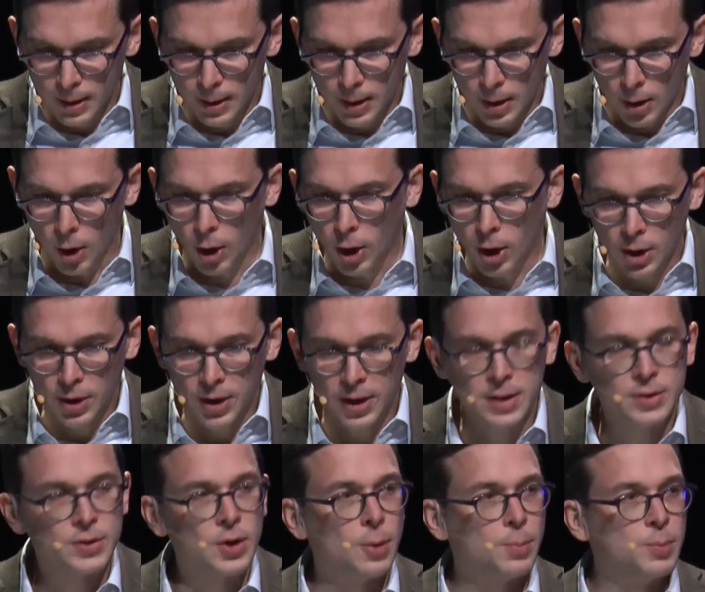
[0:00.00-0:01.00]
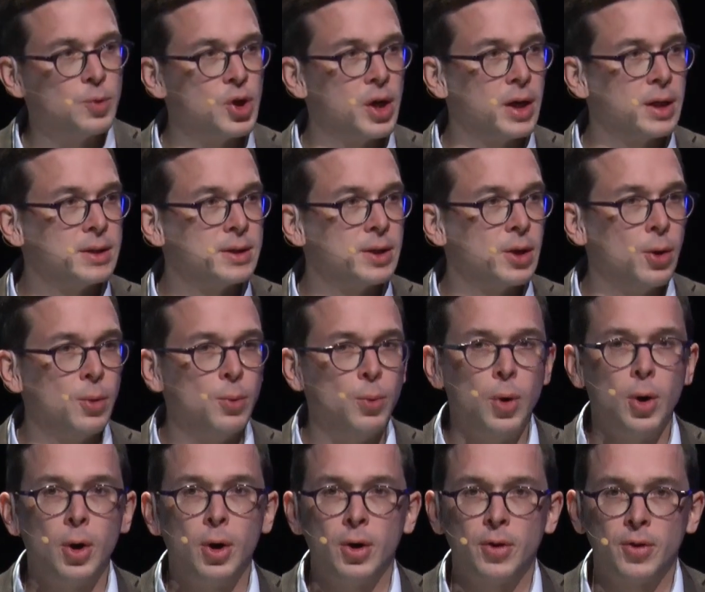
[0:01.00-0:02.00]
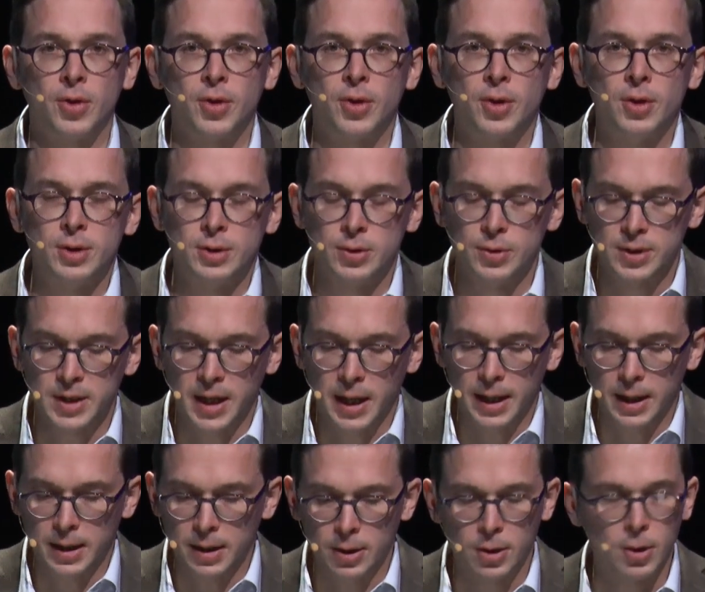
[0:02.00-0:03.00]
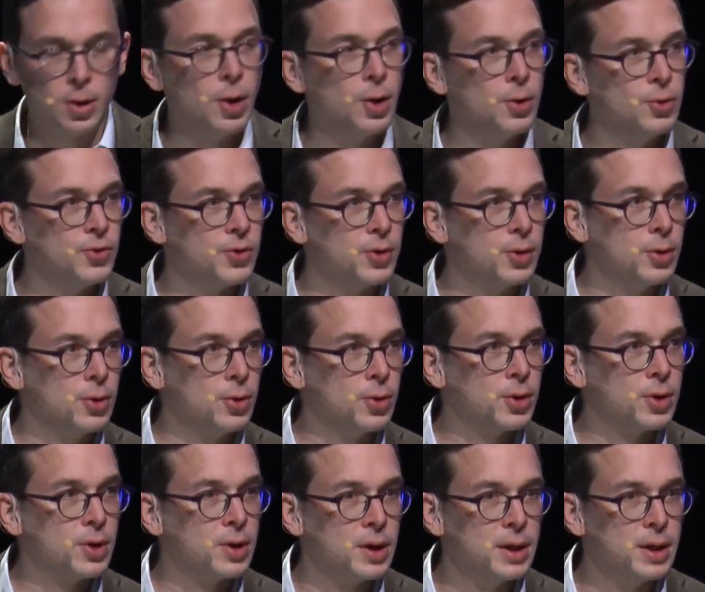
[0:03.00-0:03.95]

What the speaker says: All these objects are worth to take a closer look.